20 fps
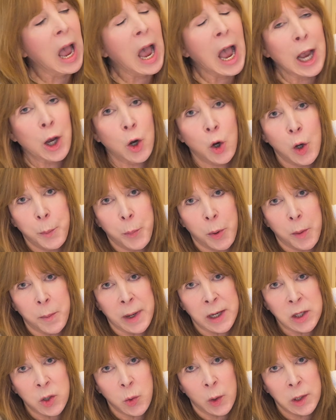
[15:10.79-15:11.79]
I could put
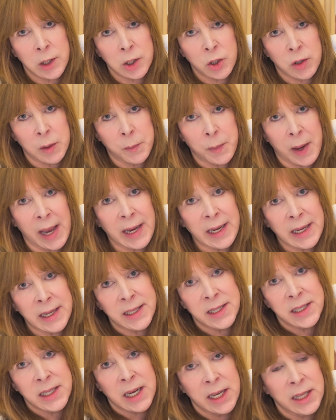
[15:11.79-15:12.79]
my toiletry bag
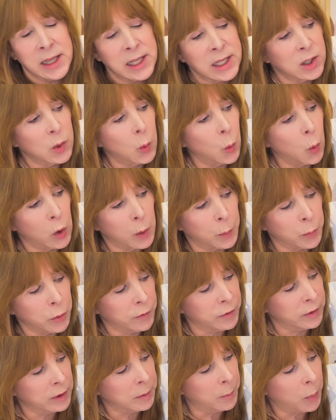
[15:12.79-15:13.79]
inside this
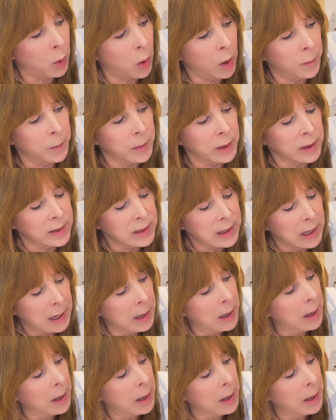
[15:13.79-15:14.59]
waterproof compartment,